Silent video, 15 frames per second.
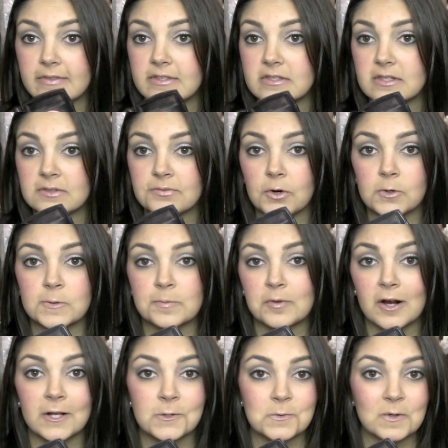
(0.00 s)
This is Rose
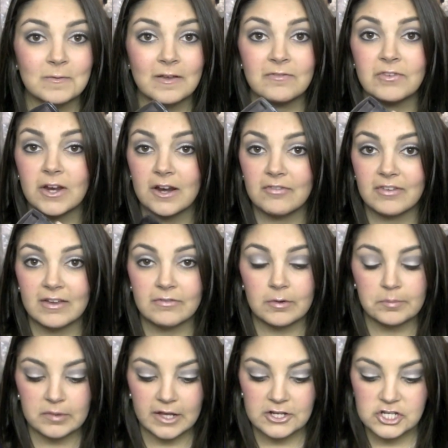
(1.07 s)
Bronze, one of my very
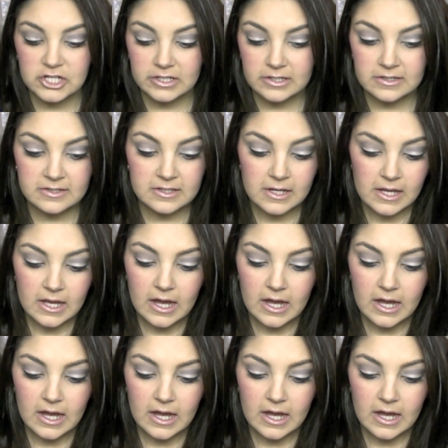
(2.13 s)
favorite blushes.